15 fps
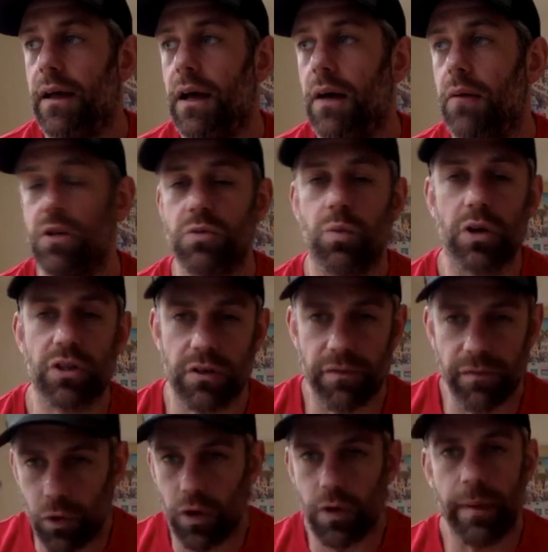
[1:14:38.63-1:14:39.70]
uh, which was a
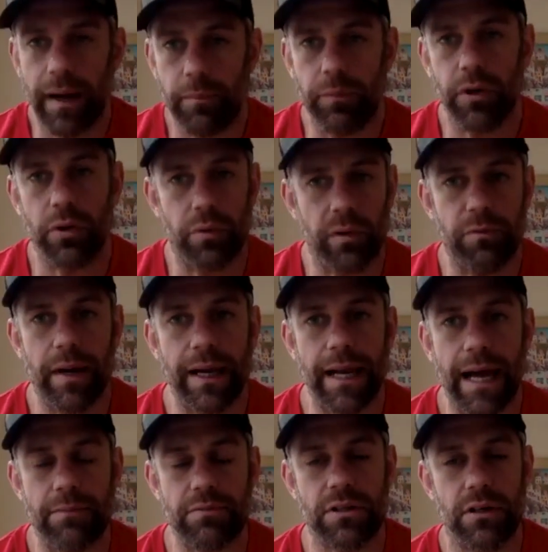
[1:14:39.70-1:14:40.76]
£40 bundle. We've made it
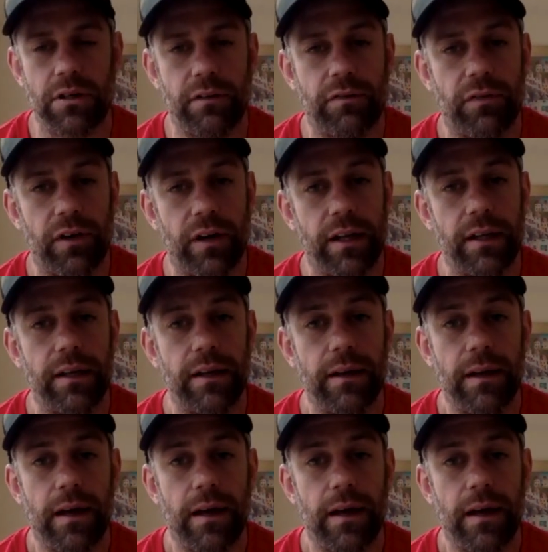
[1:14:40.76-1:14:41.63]
absolutely free.